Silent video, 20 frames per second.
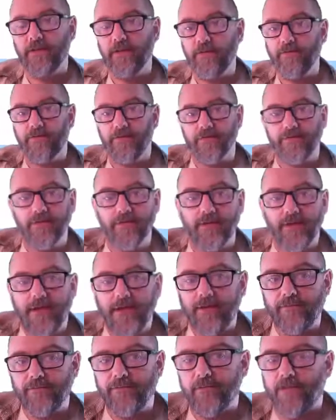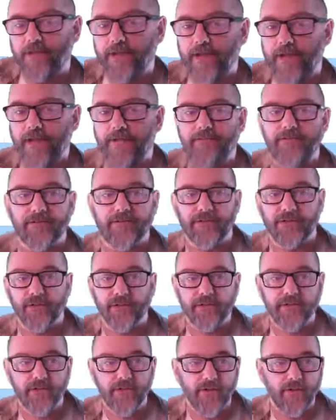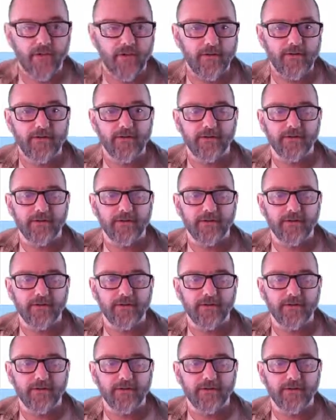Now, of course, you already have the solution code.